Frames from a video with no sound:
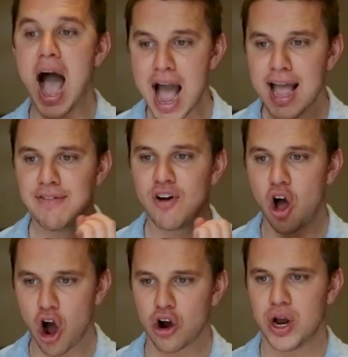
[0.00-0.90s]
I've
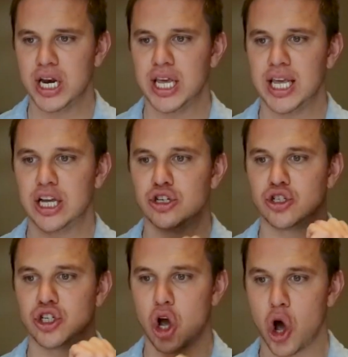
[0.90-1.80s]
already
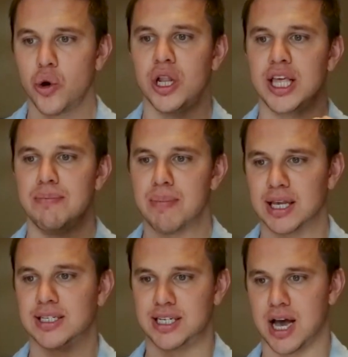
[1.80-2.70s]
totally
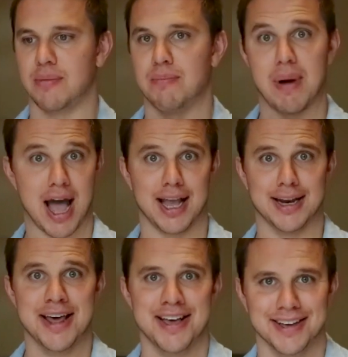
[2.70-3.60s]
messed up mine.